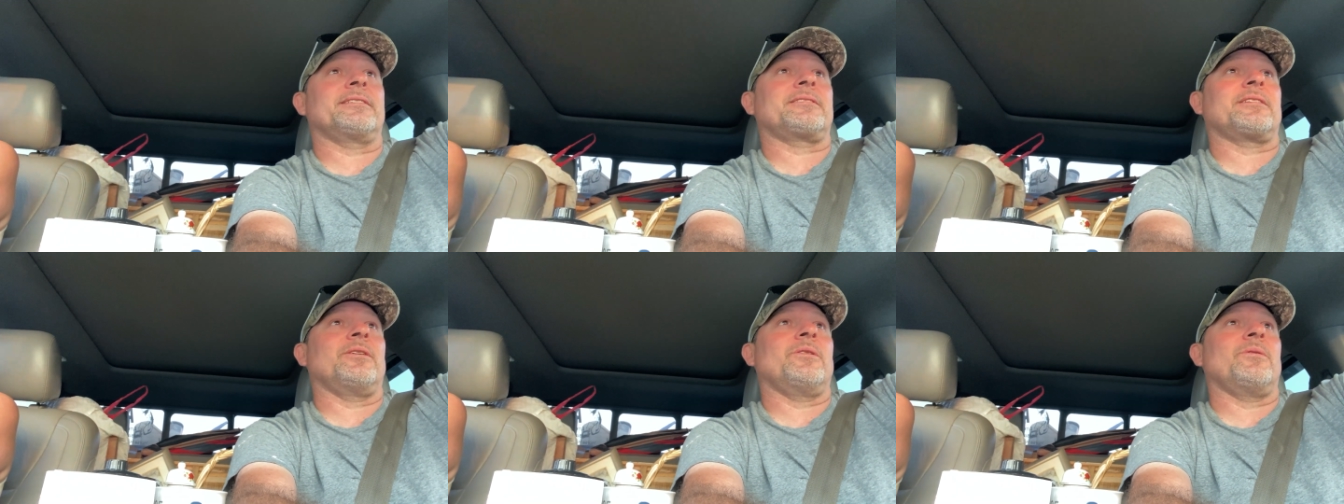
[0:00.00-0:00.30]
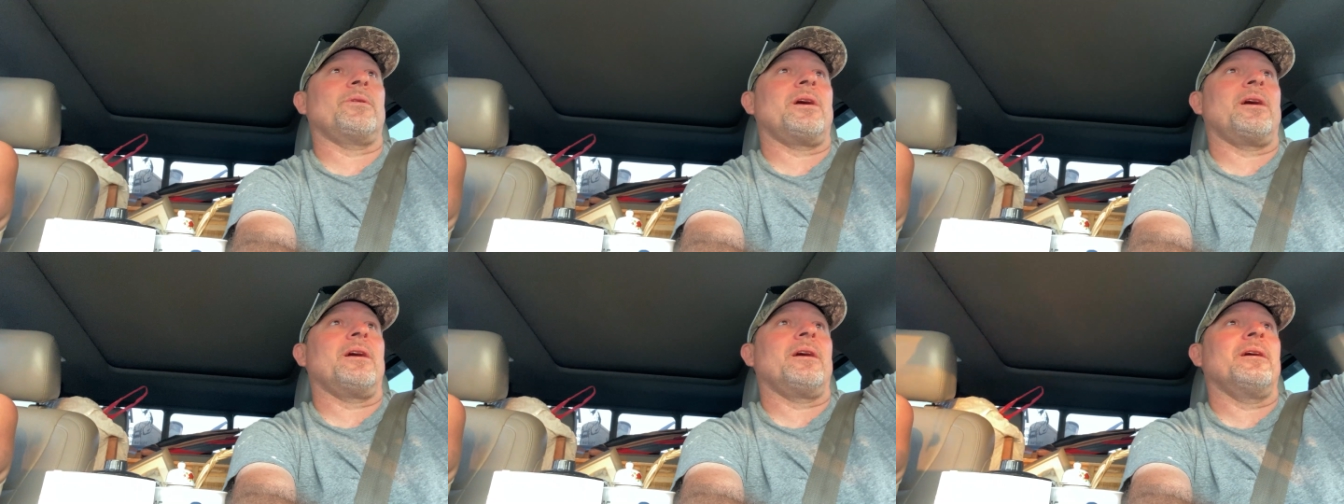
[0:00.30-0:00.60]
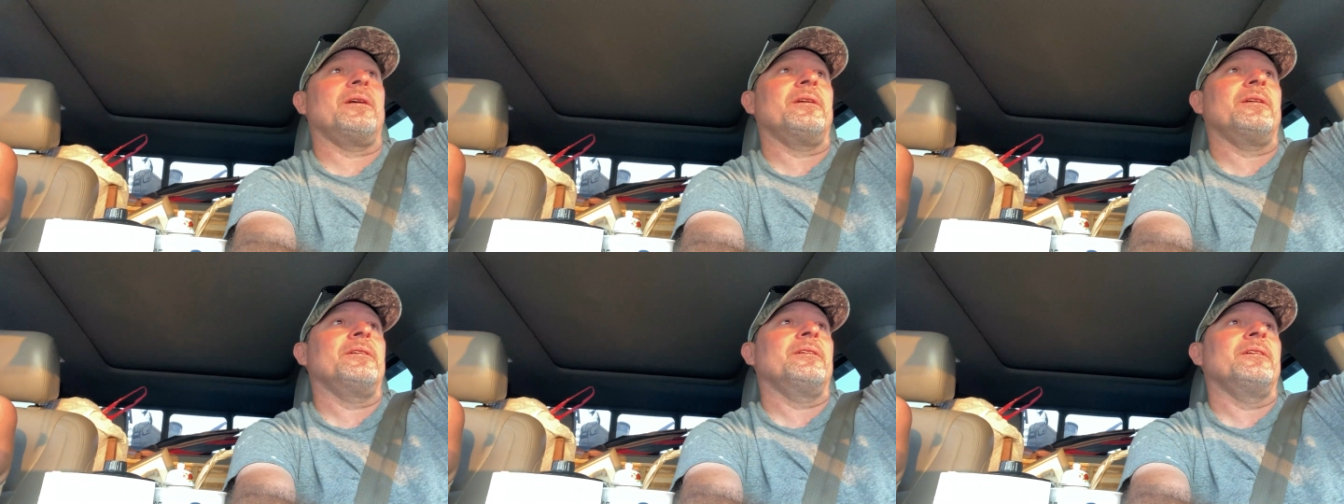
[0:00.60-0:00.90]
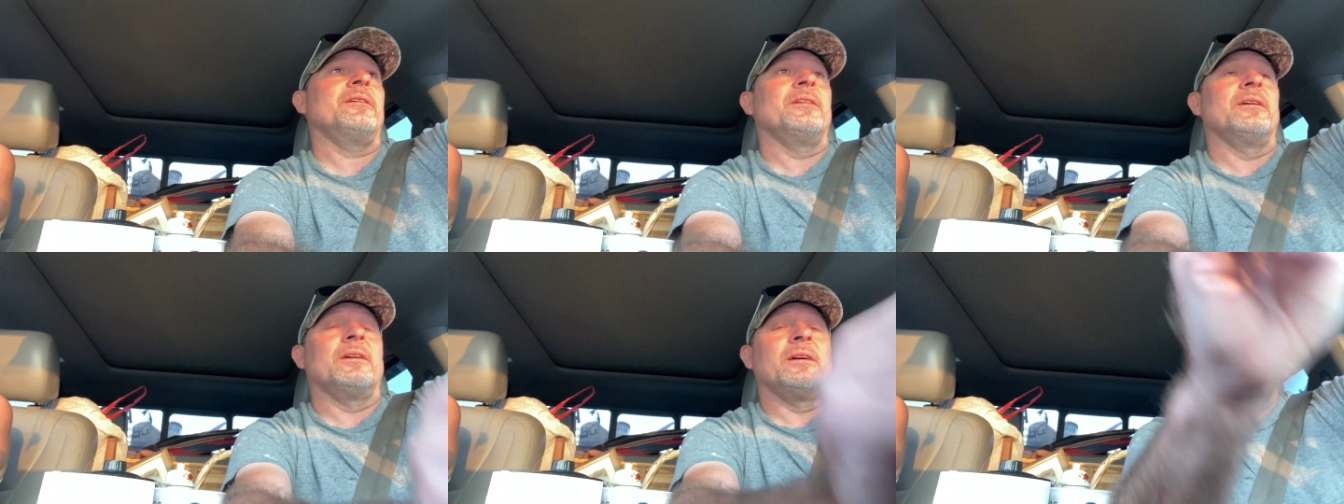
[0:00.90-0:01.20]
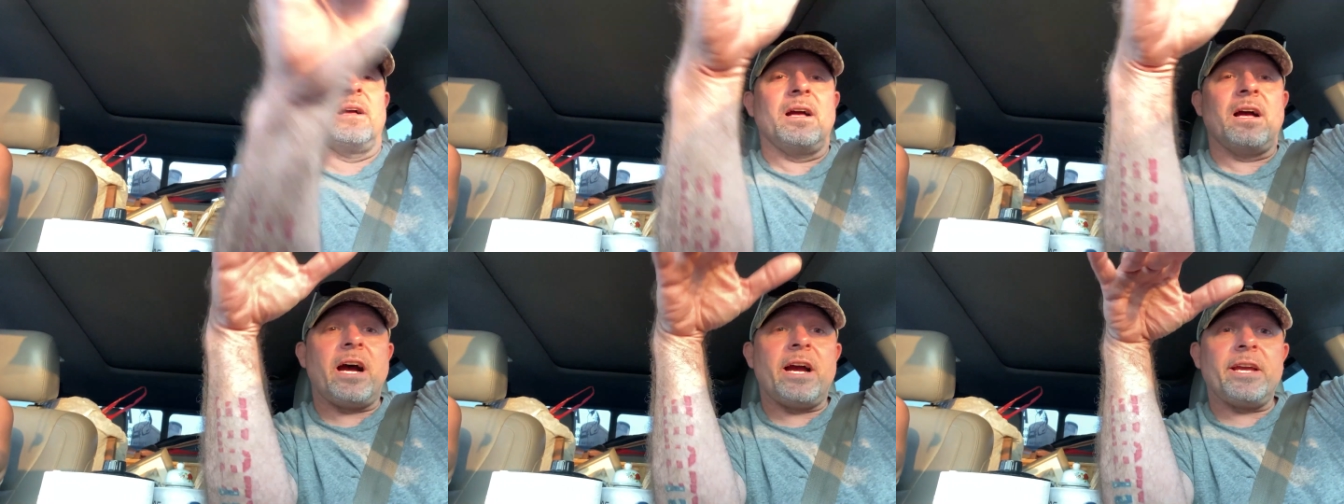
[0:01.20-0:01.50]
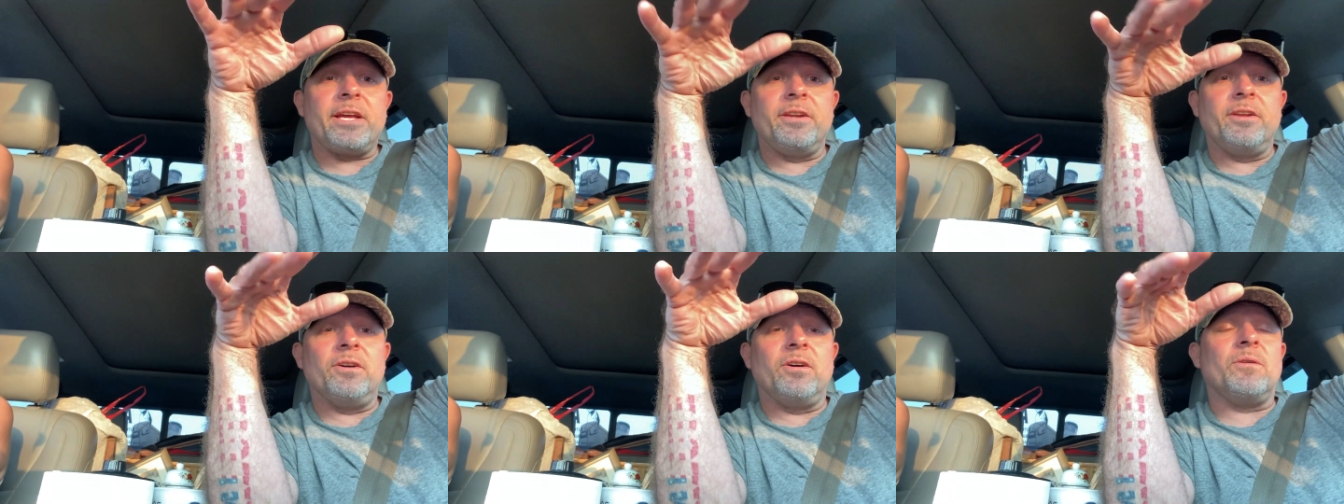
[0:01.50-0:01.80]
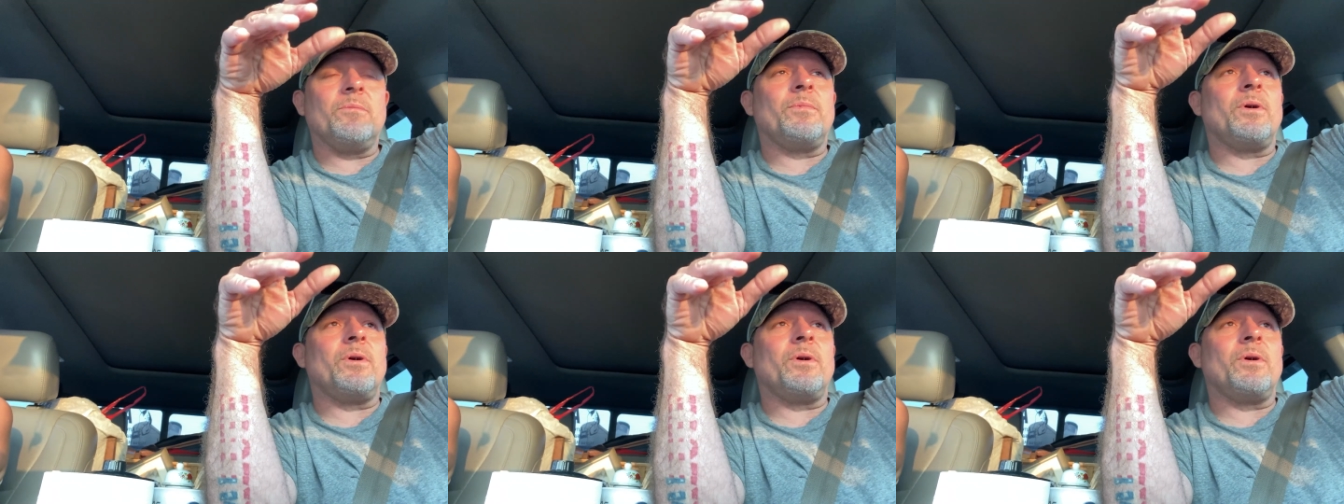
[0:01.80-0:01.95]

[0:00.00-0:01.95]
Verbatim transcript: So uh, how you doing,